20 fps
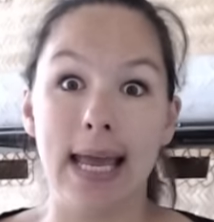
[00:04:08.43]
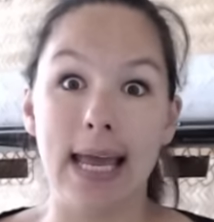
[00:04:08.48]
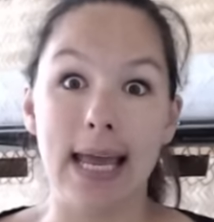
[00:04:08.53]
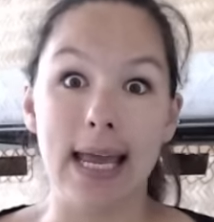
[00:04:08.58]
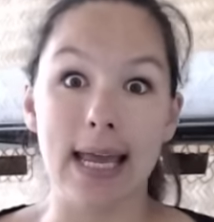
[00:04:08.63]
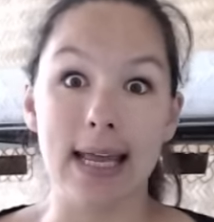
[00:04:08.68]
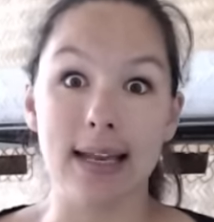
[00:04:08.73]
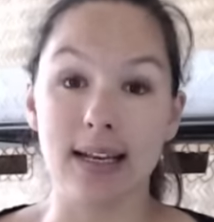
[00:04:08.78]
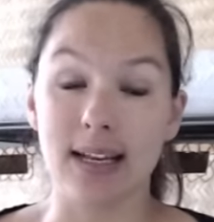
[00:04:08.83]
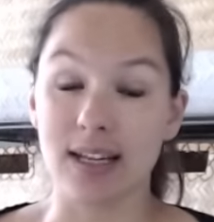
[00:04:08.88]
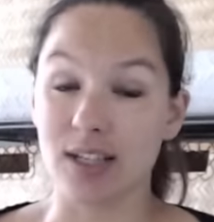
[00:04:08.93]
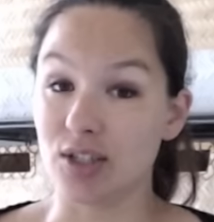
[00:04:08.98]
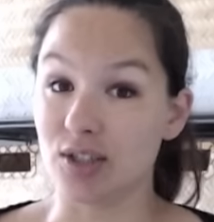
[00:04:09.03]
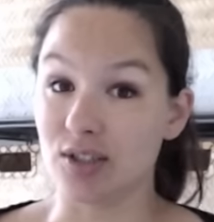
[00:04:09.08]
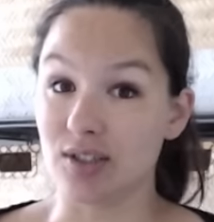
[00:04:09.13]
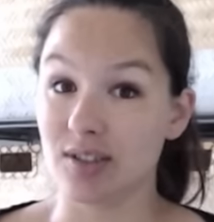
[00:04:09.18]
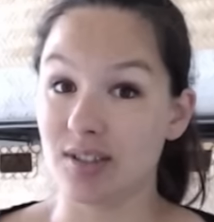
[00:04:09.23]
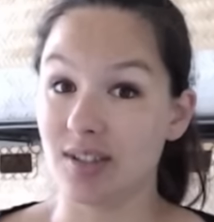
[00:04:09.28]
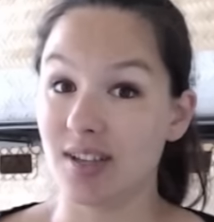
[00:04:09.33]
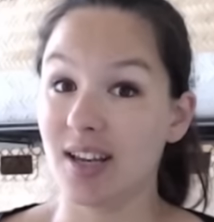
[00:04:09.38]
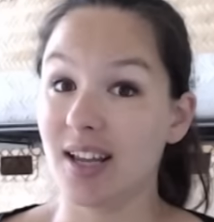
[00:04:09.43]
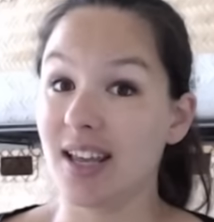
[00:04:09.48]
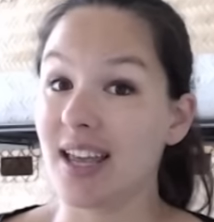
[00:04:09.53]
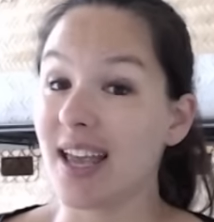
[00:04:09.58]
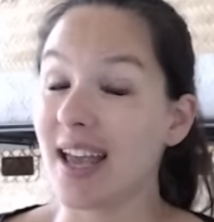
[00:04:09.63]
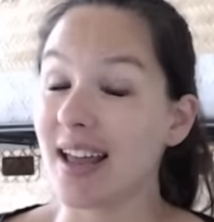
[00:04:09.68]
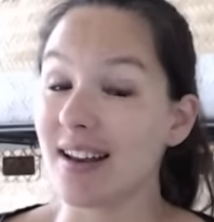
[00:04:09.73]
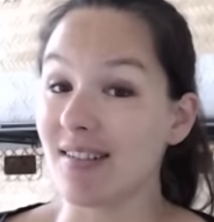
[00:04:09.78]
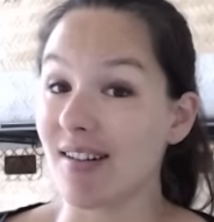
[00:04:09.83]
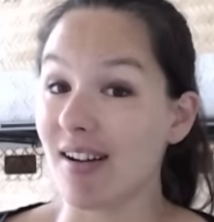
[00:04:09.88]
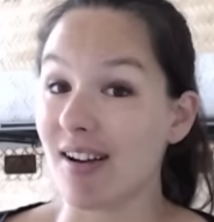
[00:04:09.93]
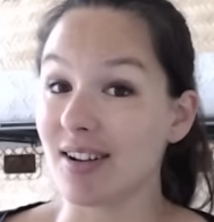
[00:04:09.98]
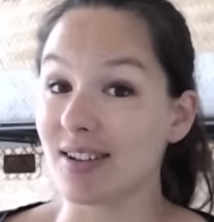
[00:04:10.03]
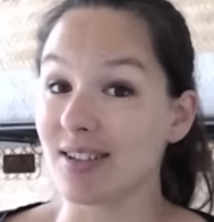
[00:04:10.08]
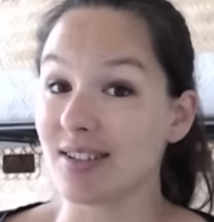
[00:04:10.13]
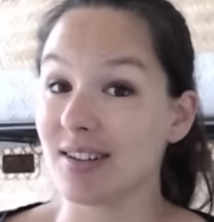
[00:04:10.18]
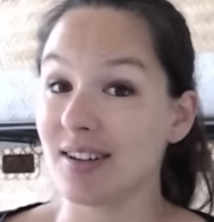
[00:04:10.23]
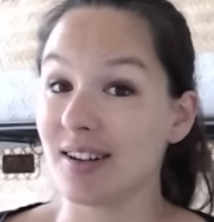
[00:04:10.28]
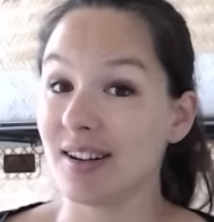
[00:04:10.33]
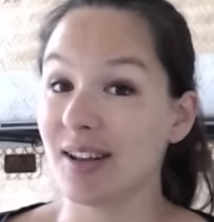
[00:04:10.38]
And I just
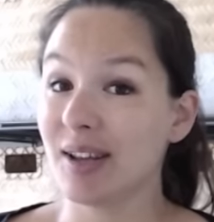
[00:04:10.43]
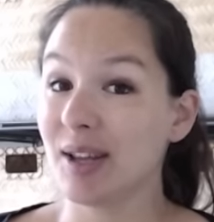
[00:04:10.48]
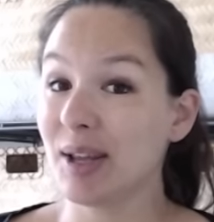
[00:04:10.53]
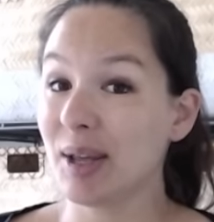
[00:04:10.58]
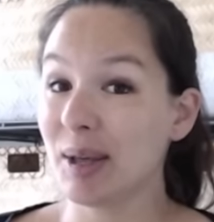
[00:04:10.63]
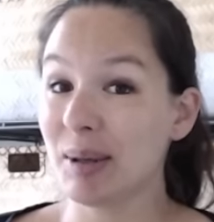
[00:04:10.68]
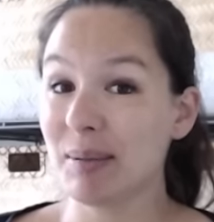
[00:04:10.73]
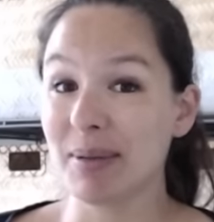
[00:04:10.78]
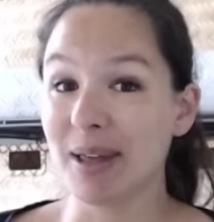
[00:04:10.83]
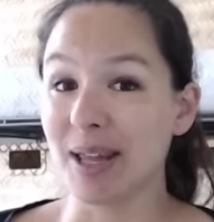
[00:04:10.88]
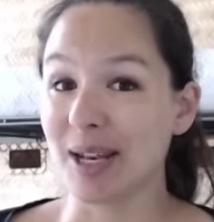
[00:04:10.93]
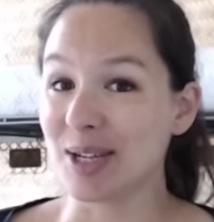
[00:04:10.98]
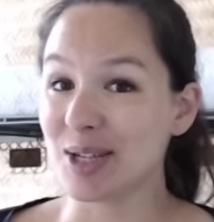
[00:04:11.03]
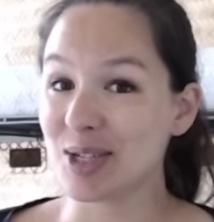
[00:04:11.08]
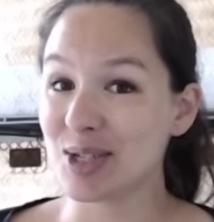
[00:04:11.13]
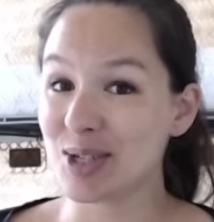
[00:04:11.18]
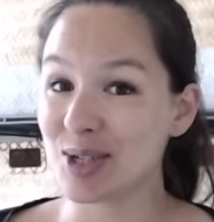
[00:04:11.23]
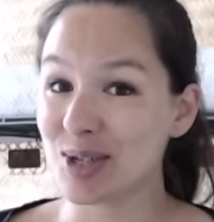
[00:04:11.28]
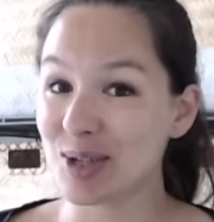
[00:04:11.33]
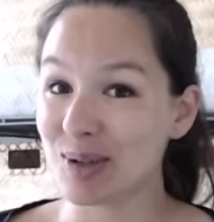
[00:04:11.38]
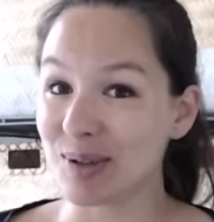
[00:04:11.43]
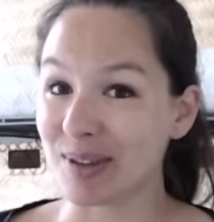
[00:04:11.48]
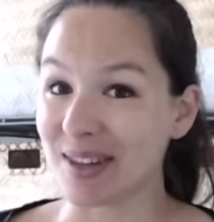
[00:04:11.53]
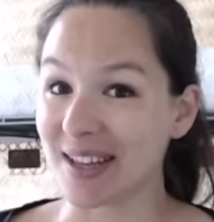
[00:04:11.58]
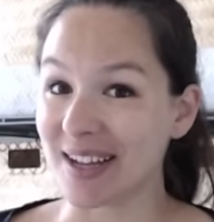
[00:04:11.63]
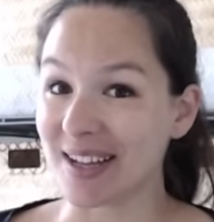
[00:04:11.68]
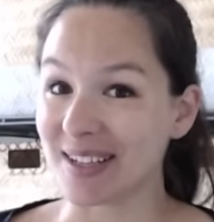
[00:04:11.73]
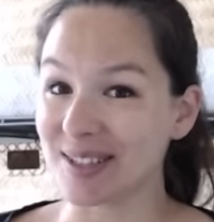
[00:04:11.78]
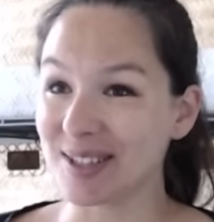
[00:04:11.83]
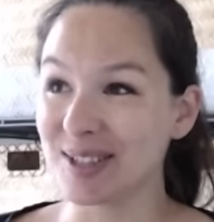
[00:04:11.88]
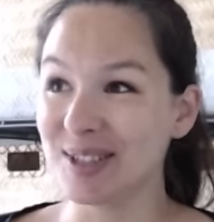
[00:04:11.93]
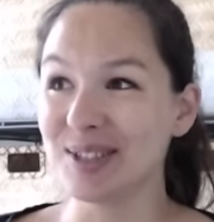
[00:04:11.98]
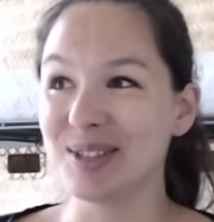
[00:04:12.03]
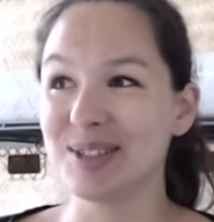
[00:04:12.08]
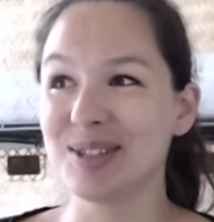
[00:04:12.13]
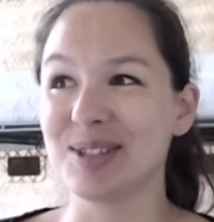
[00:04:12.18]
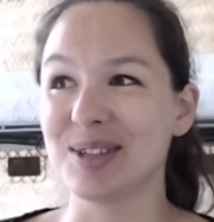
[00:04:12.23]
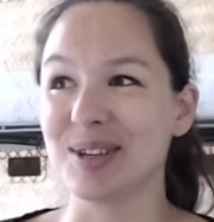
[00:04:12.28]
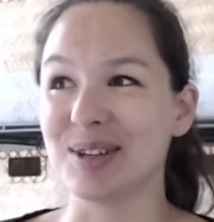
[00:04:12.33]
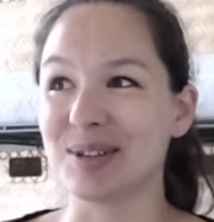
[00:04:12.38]
cannot manage to do that.
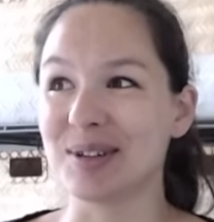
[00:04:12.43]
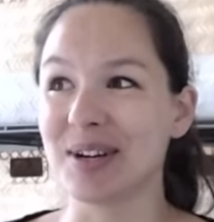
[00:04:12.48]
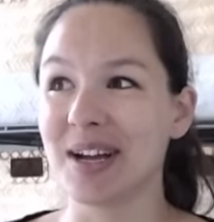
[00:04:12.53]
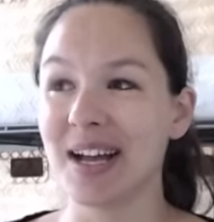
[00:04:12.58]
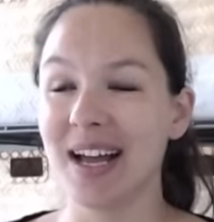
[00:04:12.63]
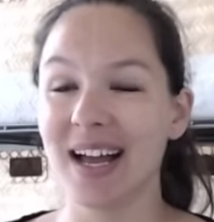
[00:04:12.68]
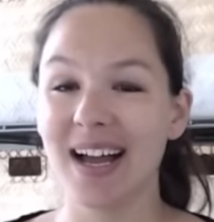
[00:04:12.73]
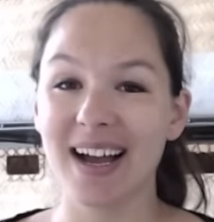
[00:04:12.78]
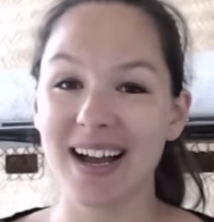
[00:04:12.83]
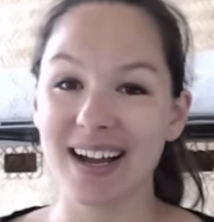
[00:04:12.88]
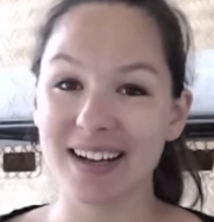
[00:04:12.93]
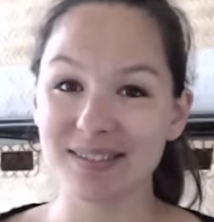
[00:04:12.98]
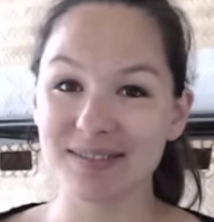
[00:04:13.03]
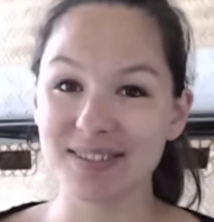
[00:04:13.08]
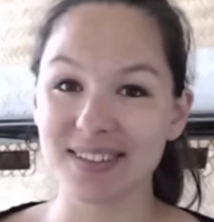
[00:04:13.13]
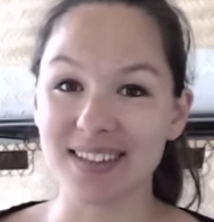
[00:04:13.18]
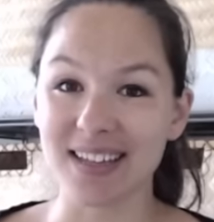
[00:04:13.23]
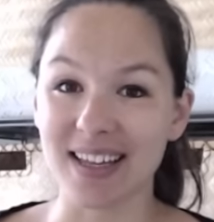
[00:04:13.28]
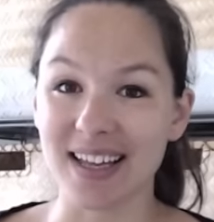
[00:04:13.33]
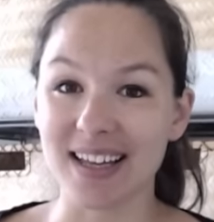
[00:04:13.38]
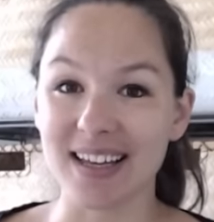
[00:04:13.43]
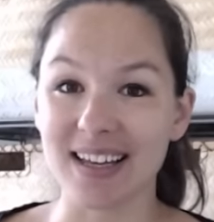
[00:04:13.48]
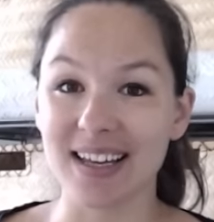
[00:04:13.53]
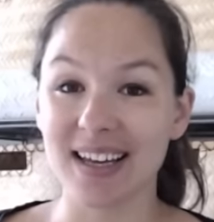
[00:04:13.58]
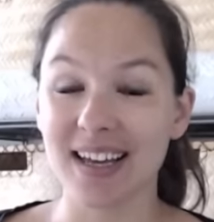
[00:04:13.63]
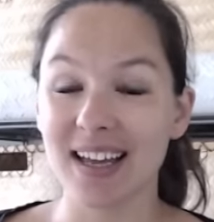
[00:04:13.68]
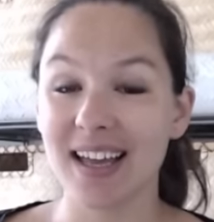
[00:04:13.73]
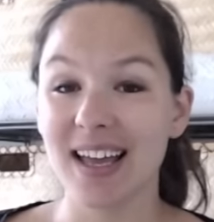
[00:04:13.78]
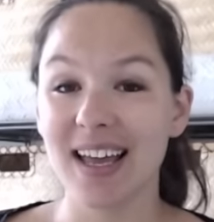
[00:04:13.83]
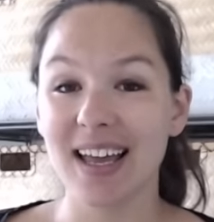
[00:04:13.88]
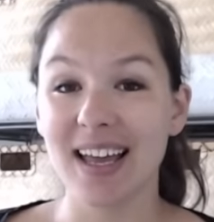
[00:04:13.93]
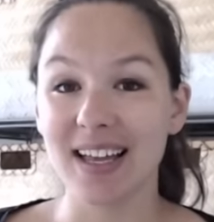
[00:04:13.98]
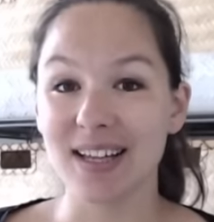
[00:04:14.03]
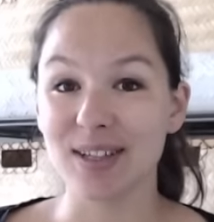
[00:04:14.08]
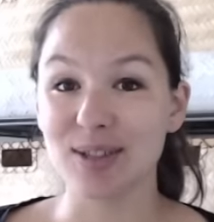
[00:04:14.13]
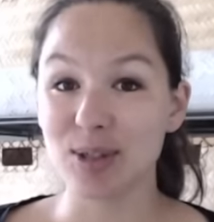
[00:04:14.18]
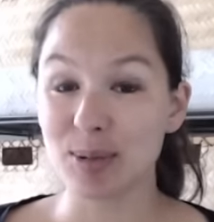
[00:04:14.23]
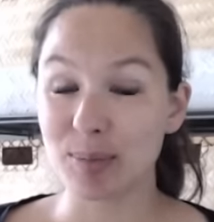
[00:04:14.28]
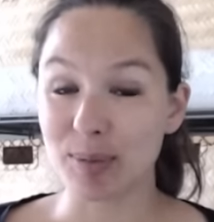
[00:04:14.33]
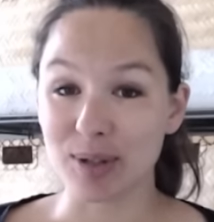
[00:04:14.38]
So I feel like a
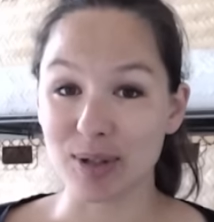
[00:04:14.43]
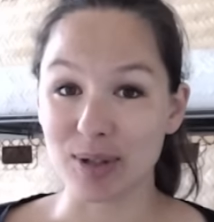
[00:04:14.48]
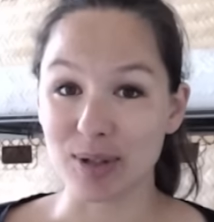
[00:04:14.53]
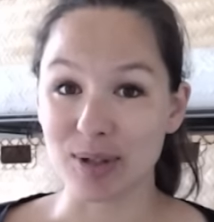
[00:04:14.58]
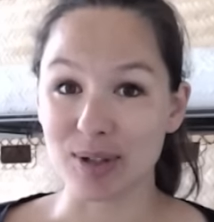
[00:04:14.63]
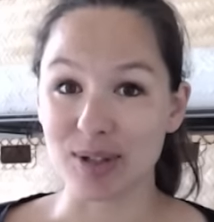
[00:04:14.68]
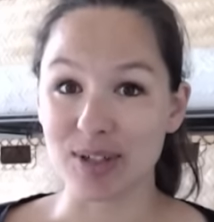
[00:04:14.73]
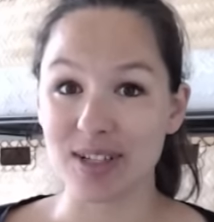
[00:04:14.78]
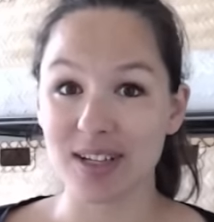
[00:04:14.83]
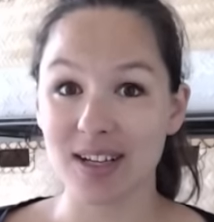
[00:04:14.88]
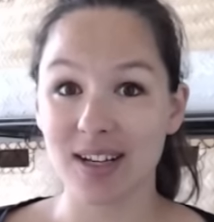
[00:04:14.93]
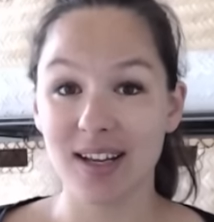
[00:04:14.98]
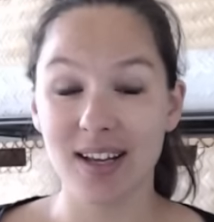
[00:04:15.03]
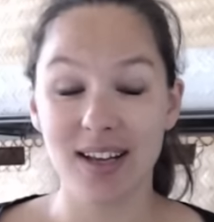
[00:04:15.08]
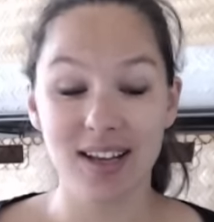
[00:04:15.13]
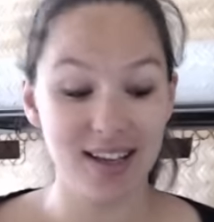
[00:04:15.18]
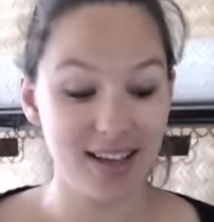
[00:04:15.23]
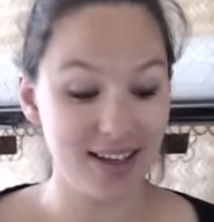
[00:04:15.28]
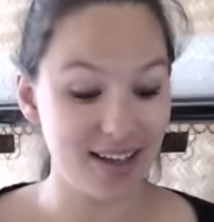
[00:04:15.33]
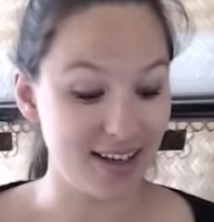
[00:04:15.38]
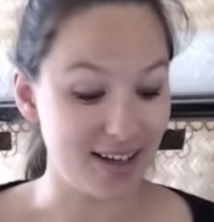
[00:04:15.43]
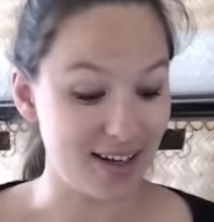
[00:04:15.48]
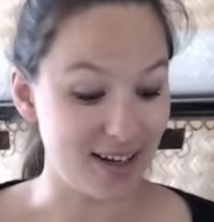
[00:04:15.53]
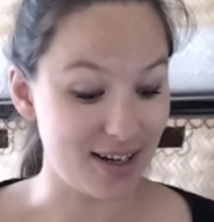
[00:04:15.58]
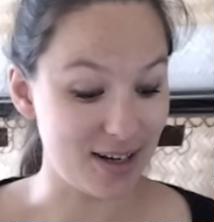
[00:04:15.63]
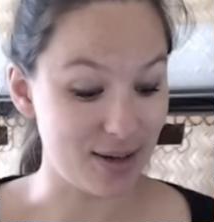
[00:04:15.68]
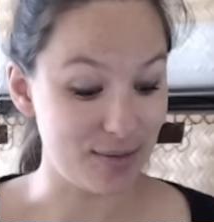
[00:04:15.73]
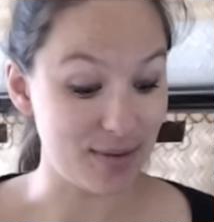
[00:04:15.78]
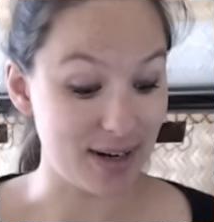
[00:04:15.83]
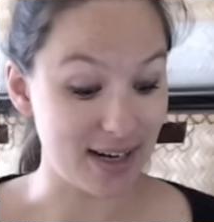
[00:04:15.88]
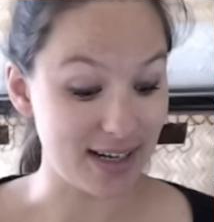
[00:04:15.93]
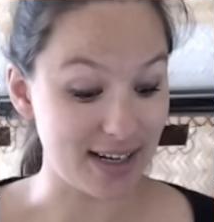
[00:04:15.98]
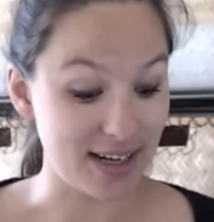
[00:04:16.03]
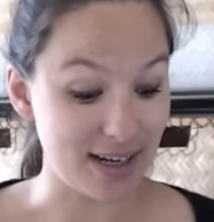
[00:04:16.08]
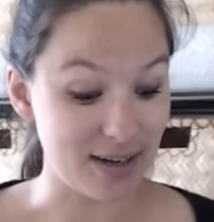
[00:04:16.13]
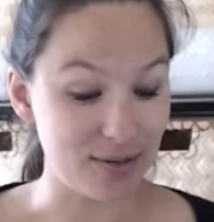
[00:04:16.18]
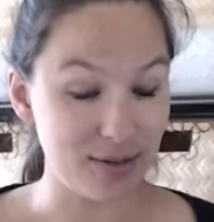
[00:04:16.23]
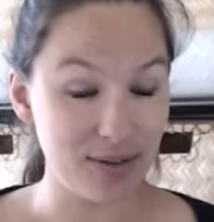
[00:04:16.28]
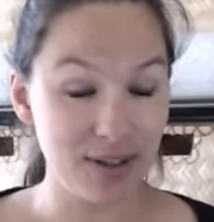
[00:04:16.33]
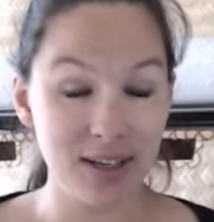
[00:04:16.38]
super nerd right
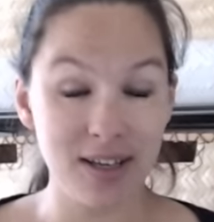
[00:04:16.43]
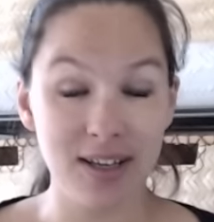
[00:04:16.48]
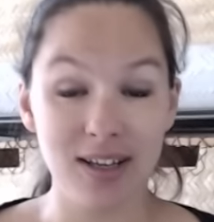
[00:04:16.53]
now.